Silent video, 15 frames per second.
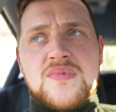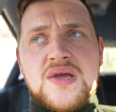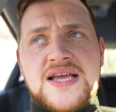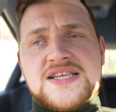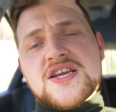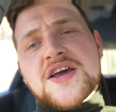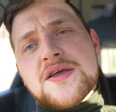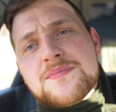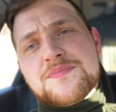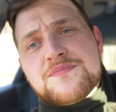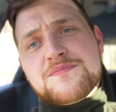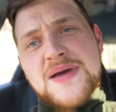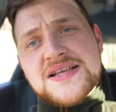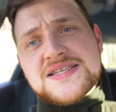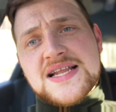it's gonna
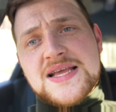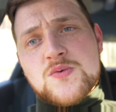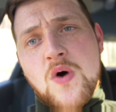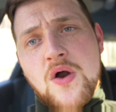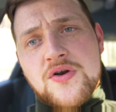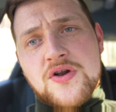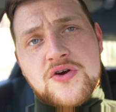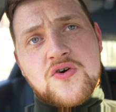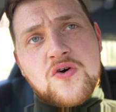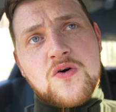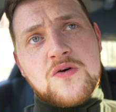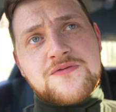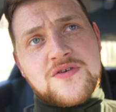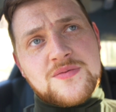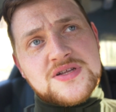basically warrant a
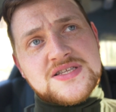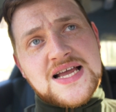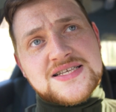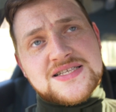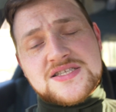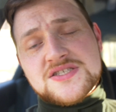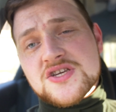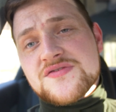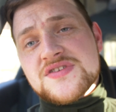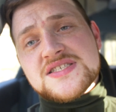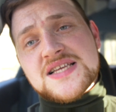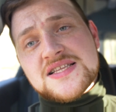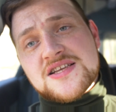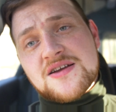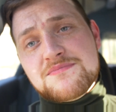call from a Tesla service
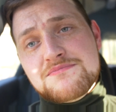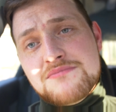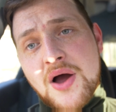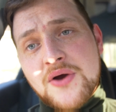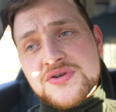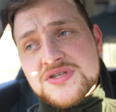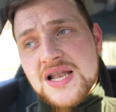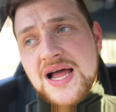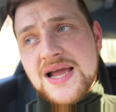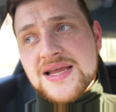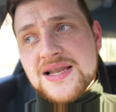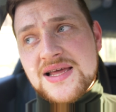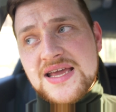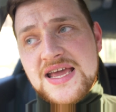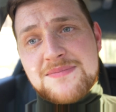center, most
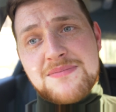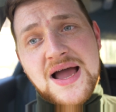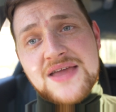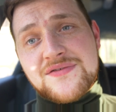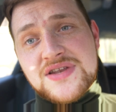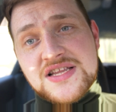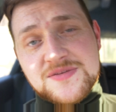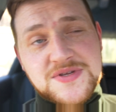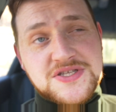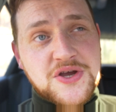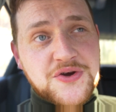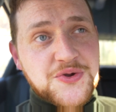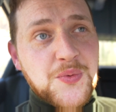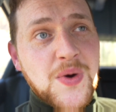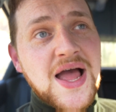likely. It might even need to be
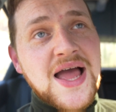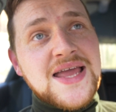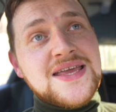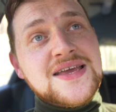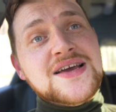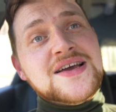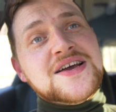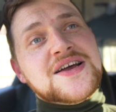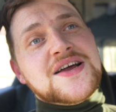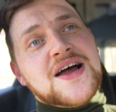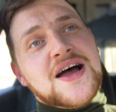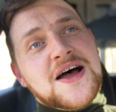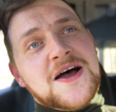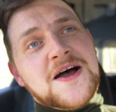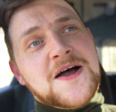towed away.
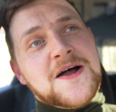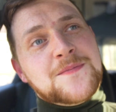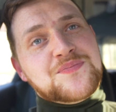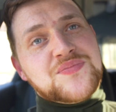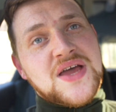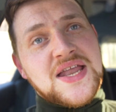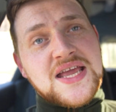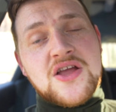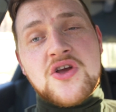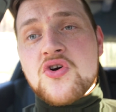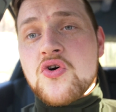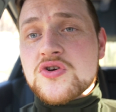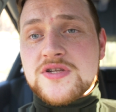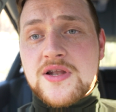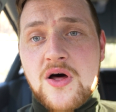And it can
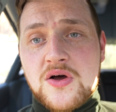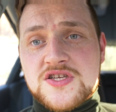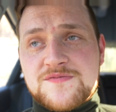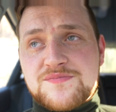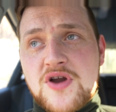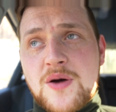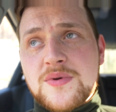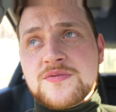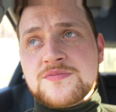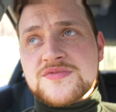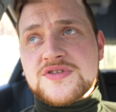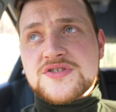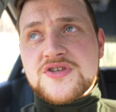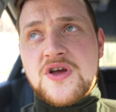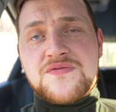cause lots of
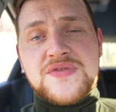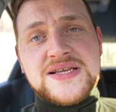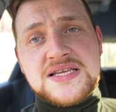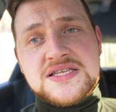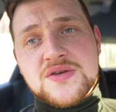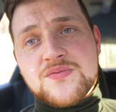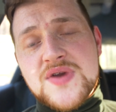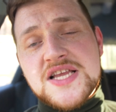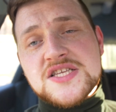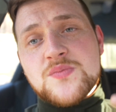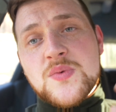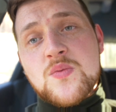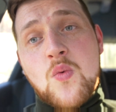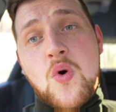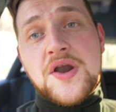problems. So this is the
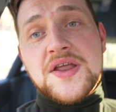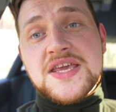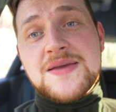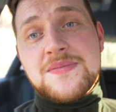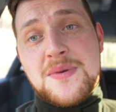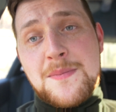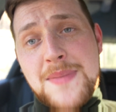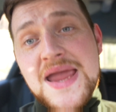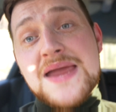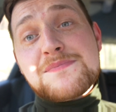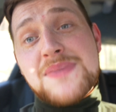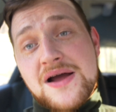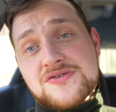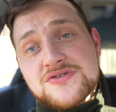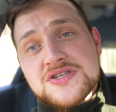reason we want to keep the main
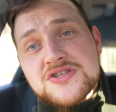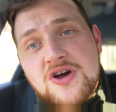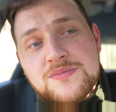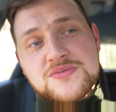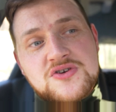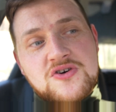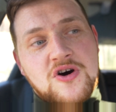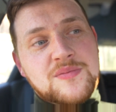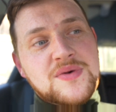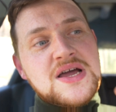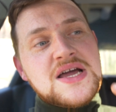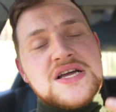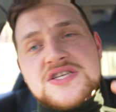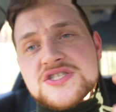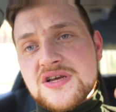battery topped up,
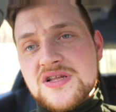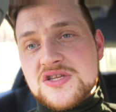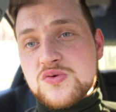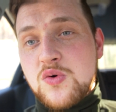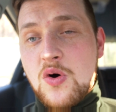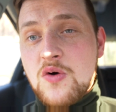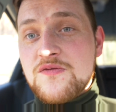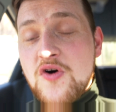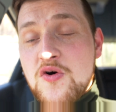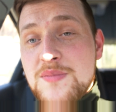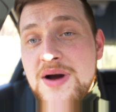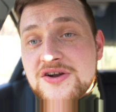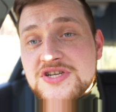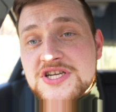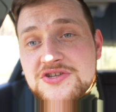so the 12 volt
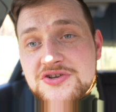battery